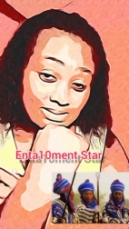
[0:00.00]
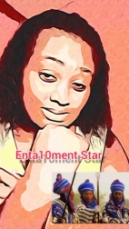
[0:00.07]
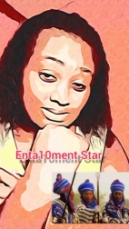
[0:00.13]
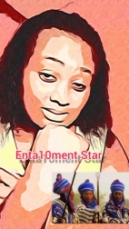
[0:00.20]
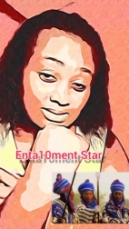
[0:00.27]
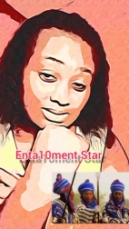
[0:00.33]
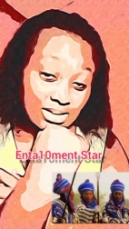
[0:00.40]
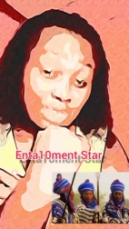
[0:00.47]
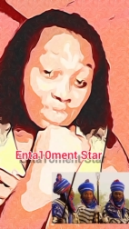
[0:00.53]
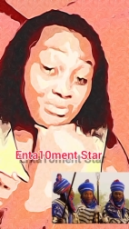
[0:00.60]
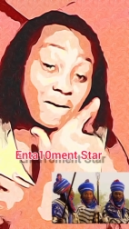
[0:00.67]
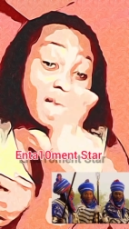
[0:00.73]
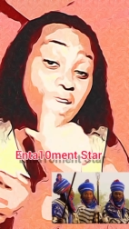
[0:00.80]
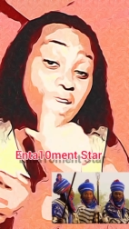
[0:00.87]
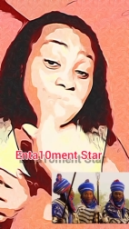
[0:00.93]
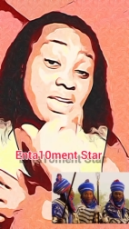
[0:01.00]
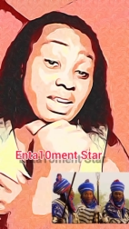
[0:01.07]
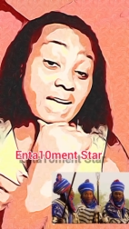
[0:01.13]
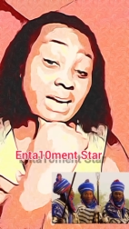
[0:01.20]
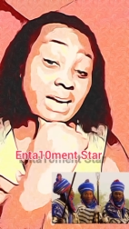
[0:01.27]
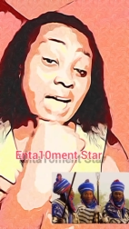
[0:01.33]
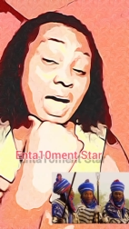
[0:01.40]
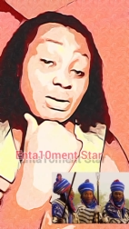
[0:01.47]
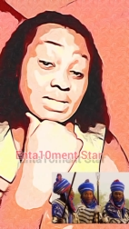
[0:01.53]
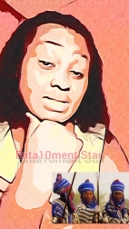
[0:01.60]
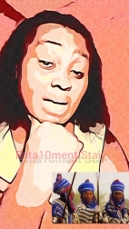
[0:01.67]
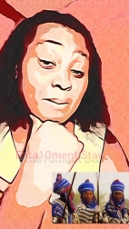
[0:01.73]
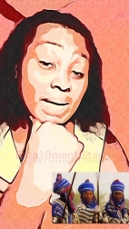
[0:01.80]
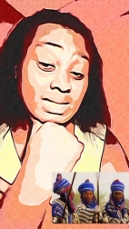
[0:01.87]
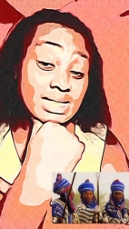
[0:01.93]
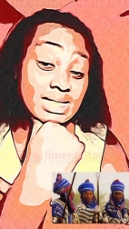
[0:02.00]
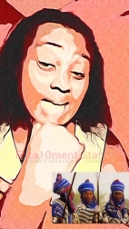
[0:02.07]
you are living in an Hausa man's house,